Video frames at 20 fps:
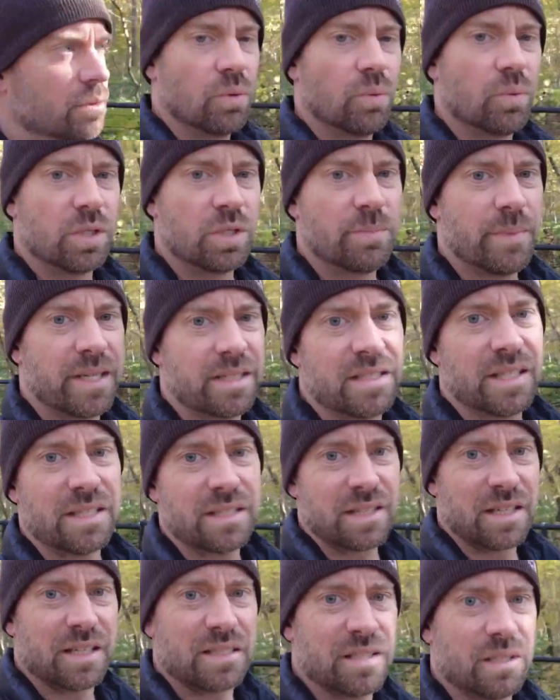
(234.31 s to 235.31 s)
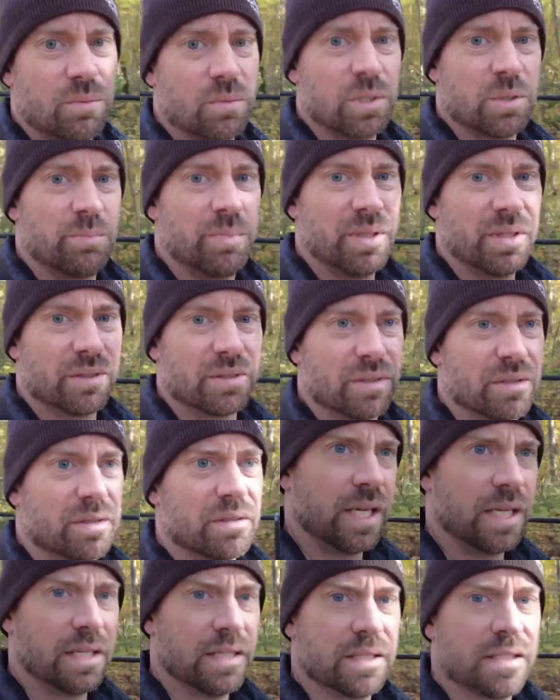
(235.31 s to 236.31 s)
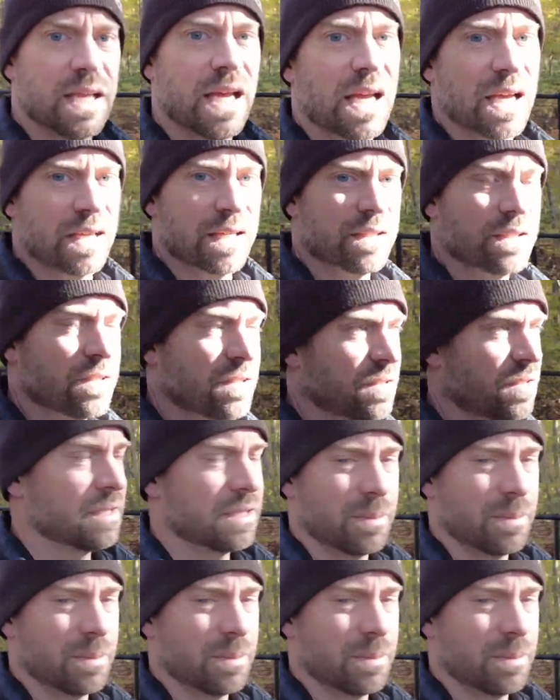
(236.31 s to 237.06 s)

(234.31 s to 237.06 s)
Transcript: which makes sense because it was built and designed